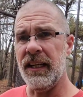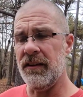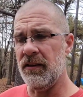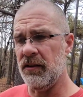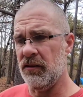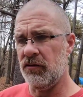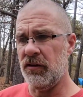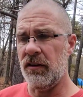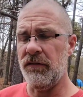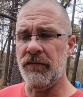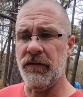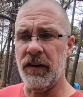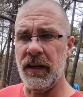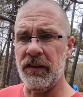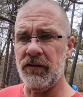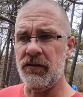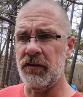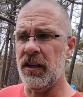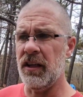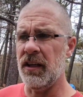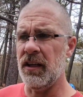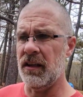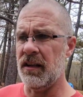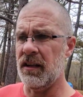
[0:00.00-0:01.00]
You'll see fresh
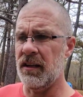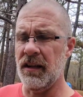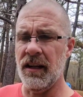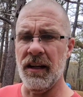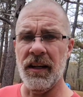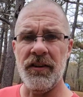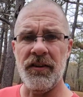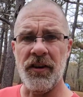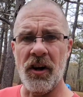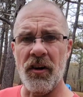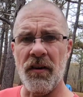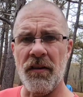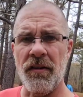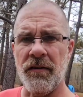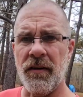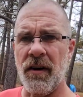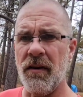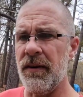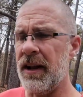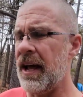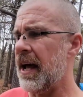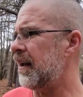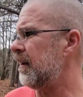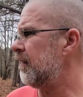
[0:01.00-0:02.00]
dirt
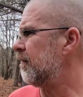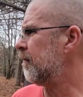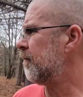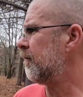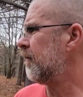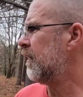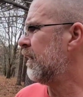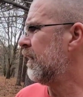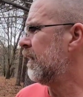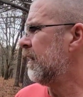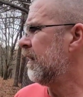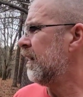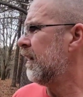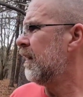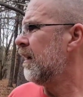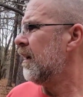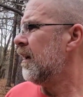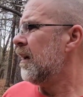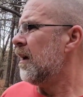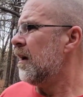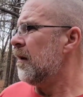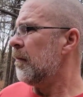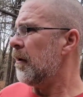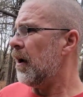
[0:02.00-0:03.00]
thrown out of them.
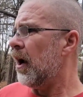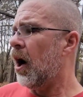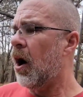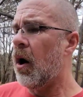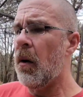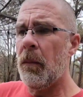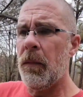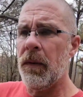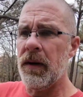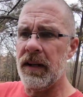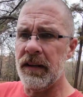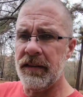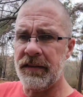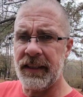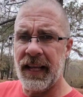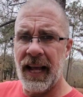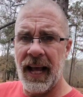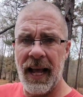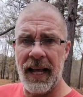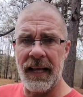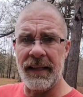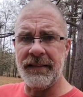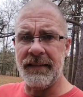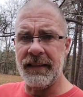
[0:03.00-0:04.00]
But hoping this
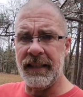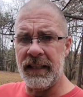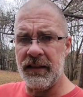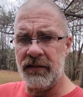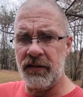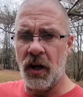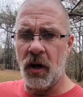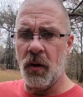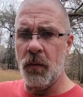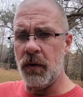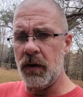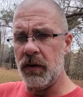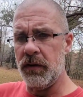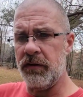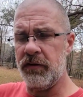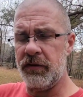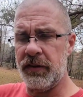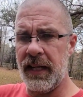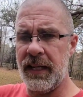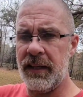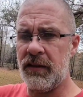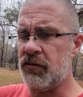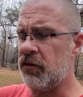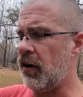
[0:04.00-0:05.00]
guy is in this hole. We're gonna
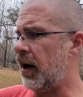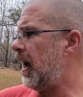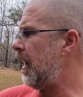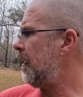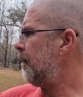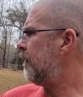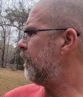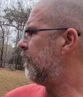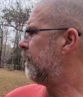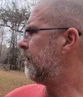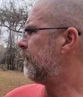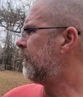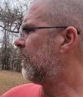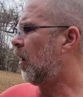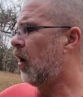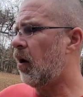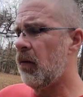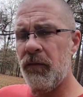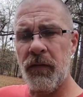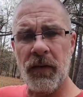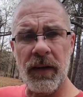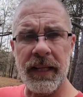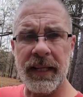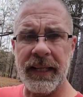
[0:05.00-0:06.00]
set a trap,
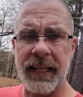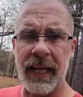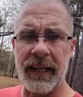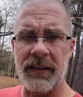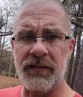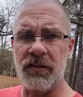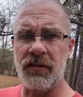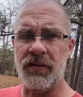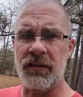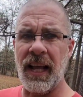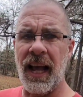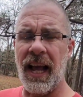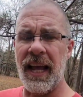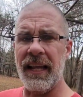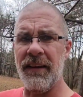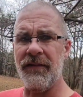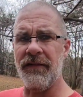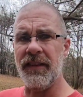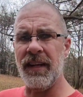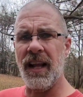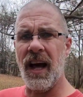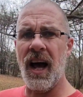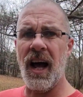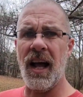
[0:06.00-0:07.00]
hopefully catch this guy. If
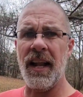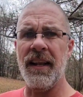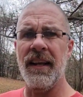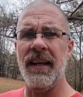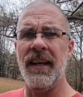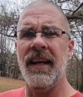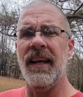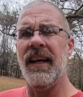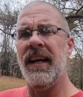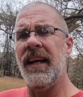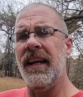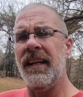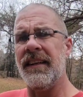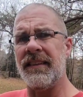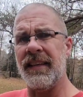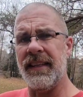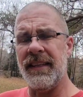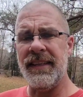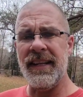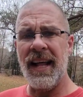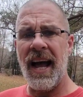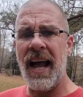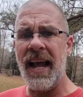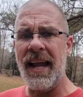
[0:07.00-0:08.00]
not,
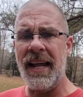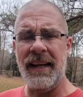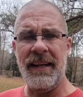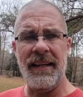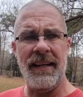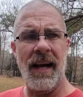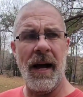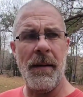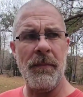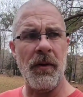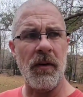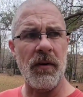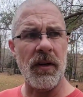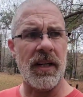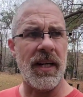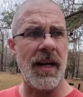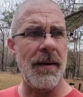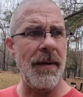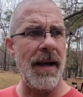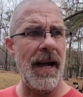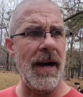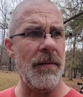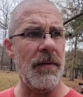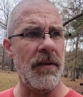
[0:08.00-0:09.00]
tonight, I'm going to come
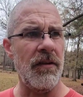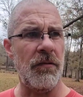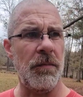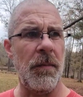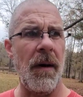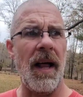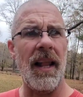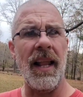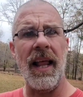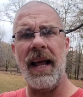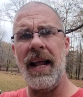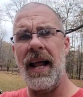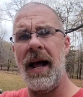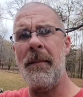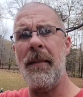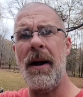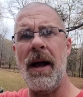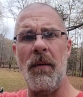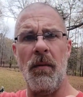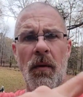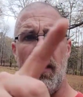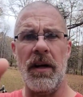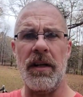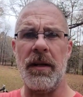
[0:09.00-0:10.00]
out with a spotlight. I might
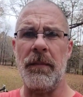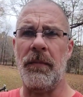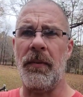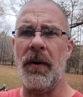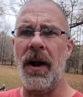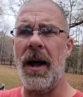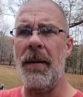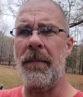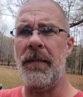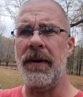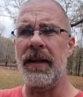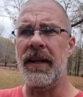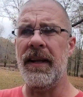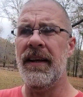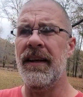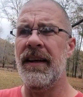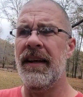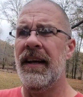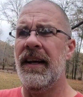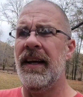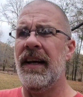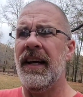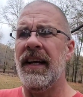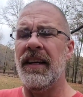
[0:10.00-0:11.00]
walk the property,
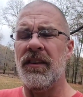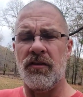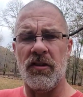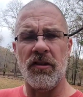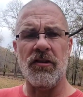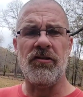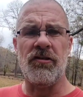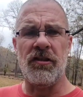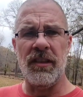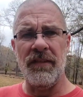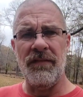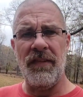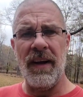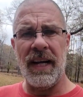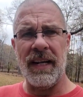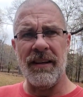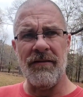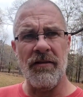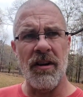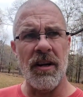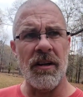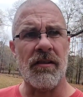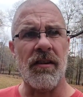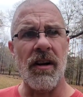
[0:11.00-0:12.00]
just see if I can
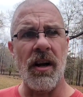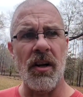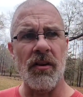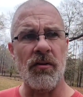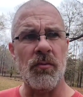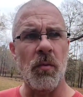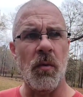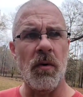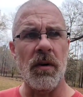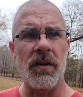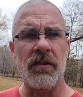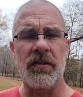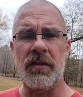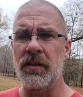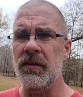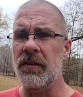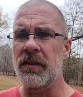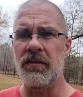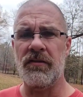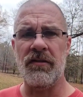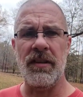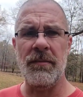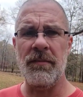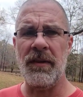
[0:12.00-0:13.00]
run across one or two. It
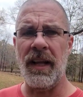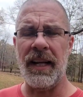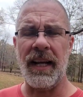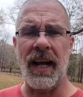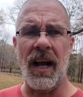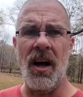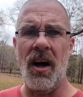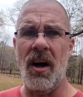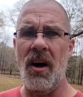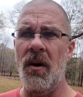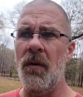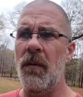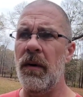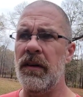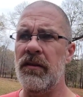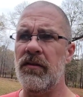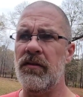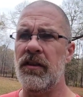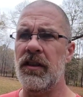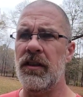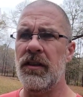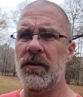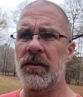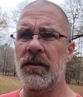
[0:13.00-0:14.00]
seems like I always
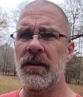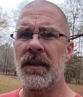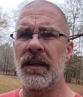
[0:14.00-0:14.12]
do.